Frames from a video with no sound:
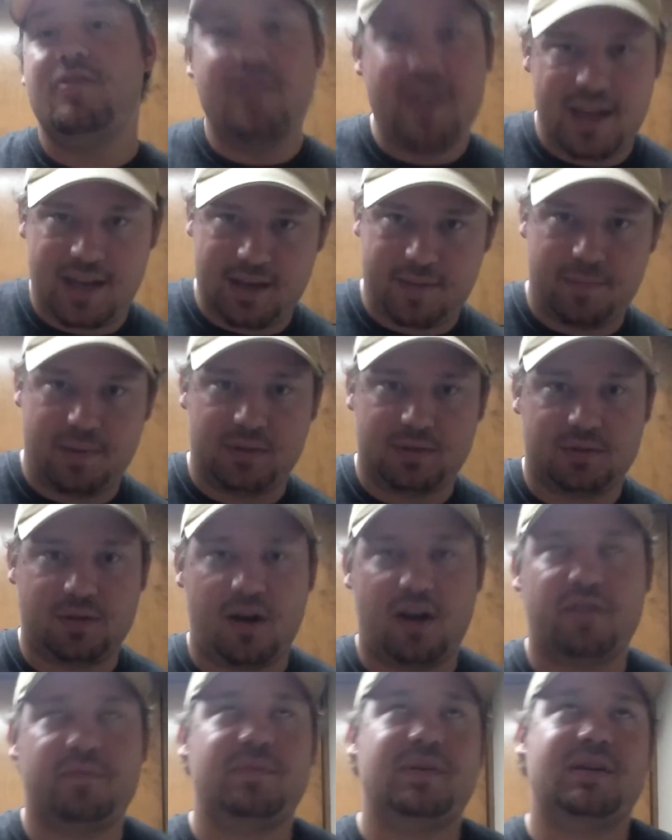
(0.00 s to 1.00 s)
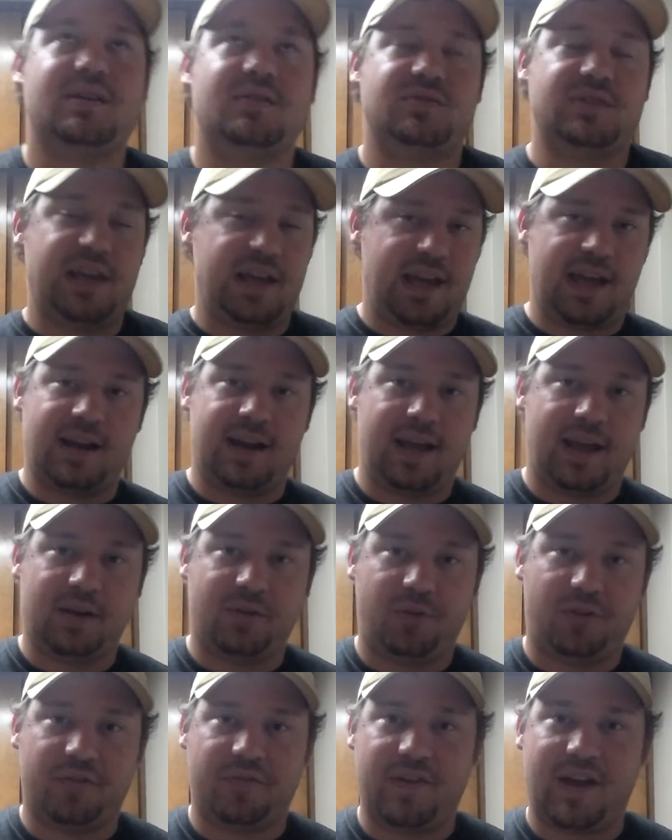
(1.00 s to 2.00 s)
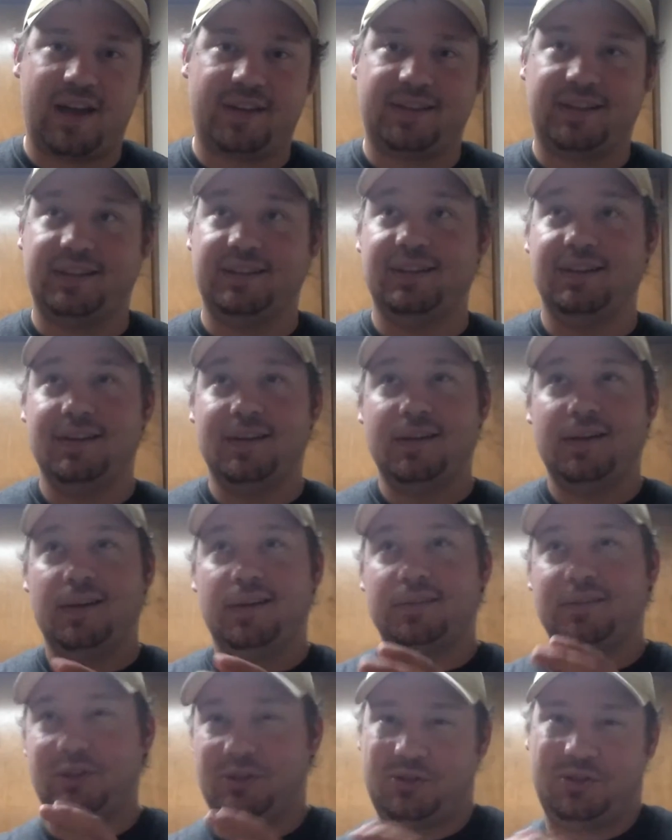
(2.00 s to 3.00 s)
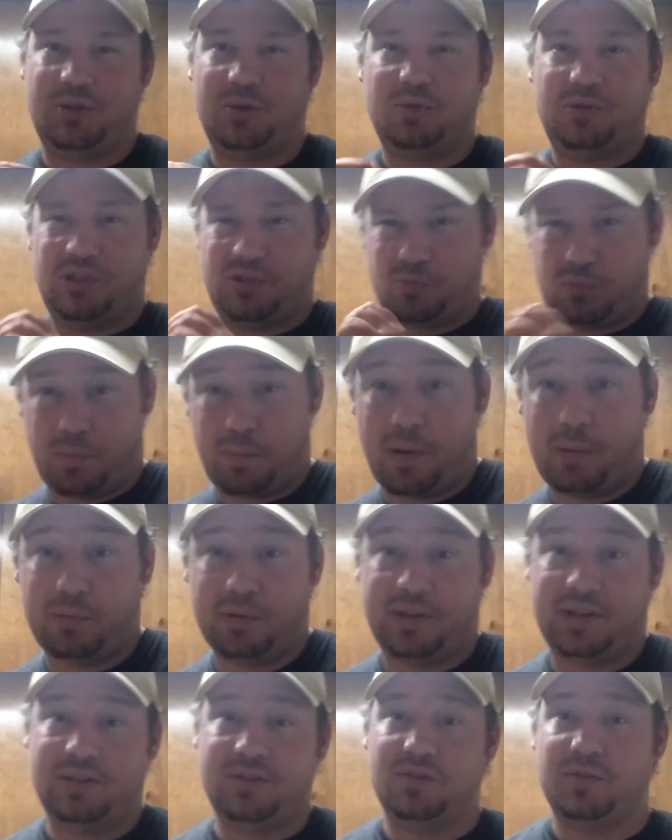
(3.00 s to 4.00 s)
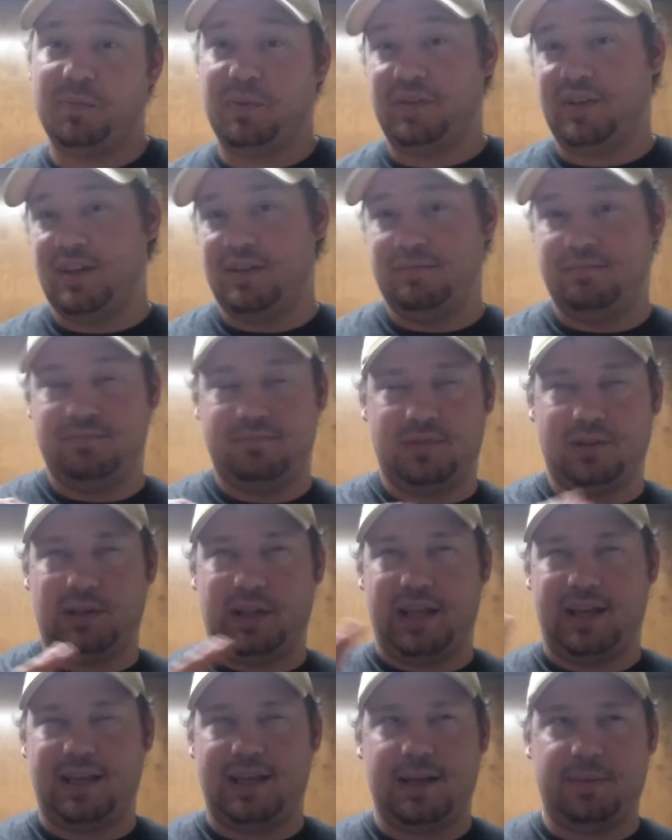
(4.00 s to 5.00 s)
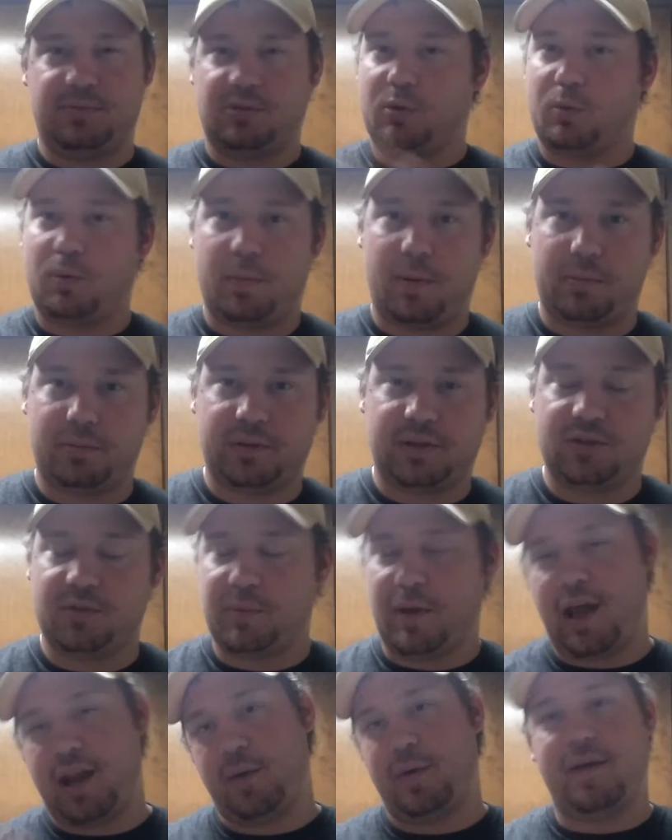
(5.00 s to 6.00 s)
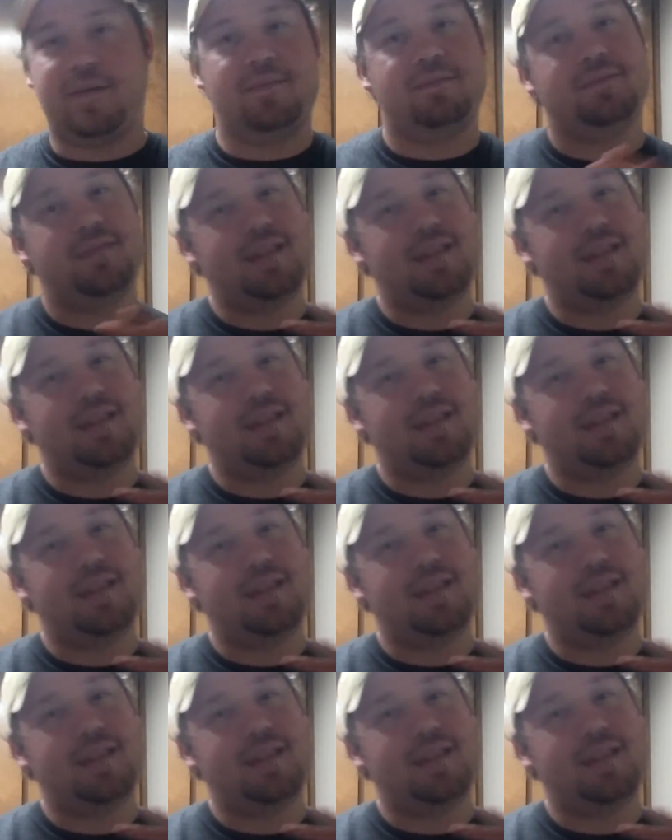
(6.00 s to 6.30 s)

They get pissed off because they can't handle the fact that they're still just Republicans, but they're like hipster Republicans. But anyway,